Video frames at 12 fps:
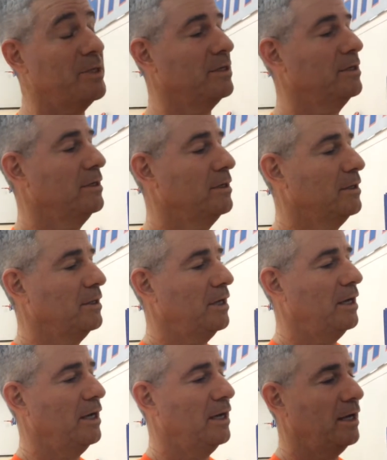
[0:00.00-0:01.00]

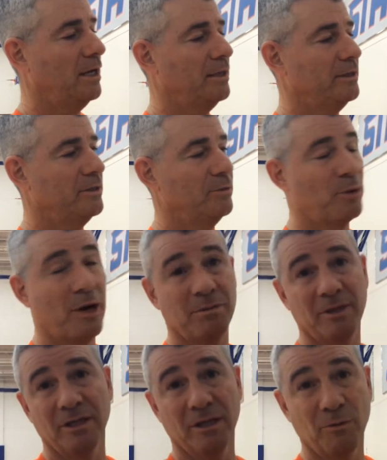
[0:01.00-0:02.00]
and
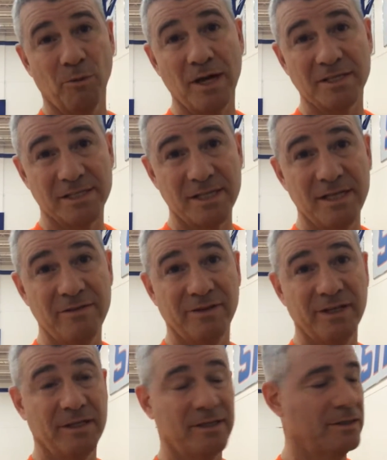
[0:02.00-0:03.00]
probably a little rusty even,